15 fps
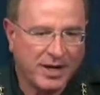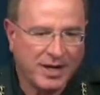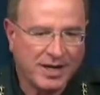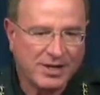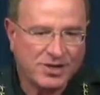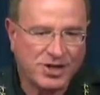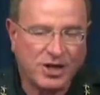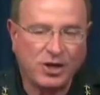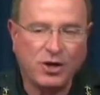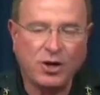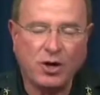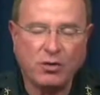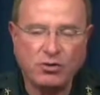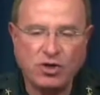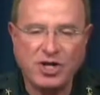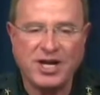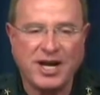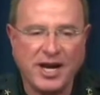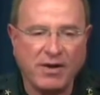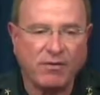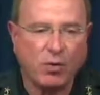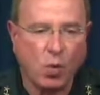said, she
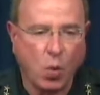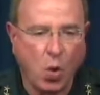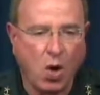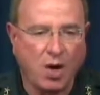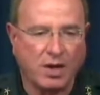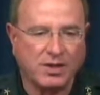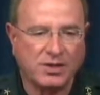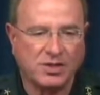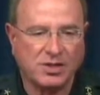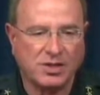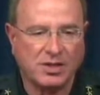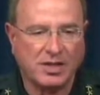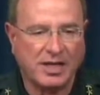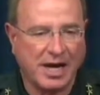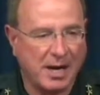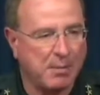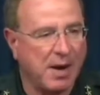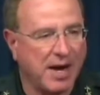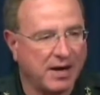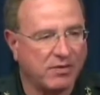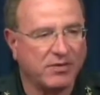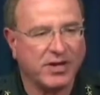never once came
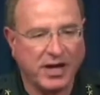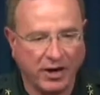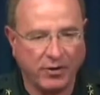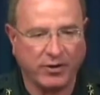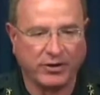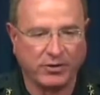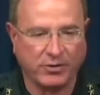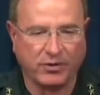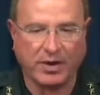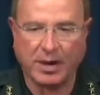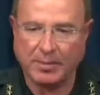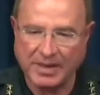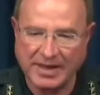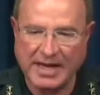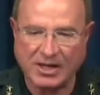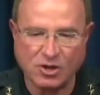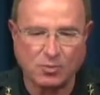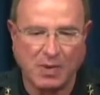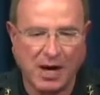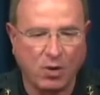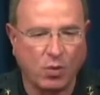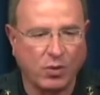out of character. I mean, that's
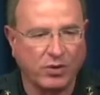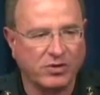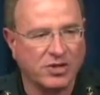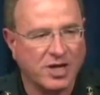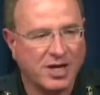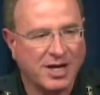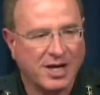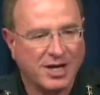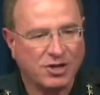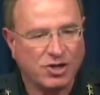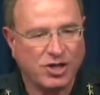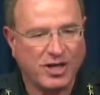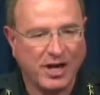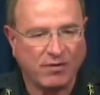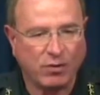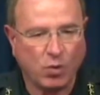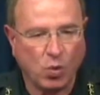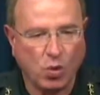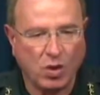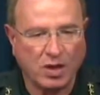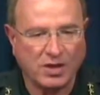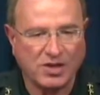my words. She never
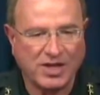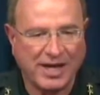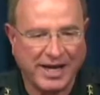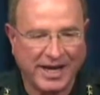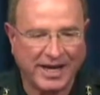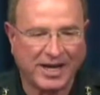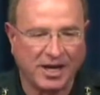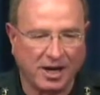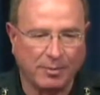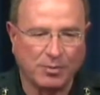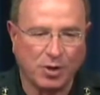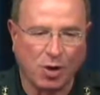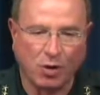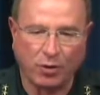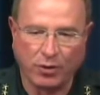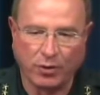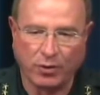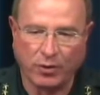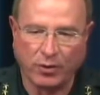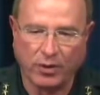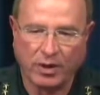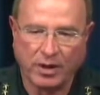once hiccuped on
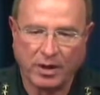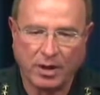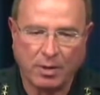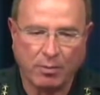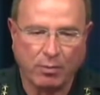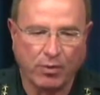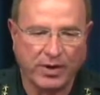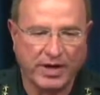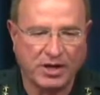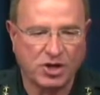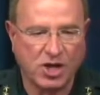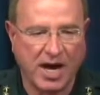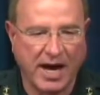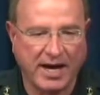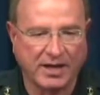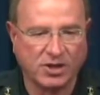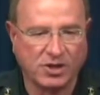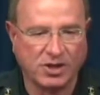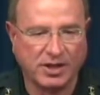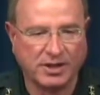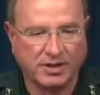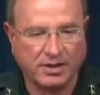her British
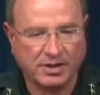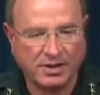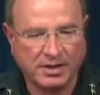accent.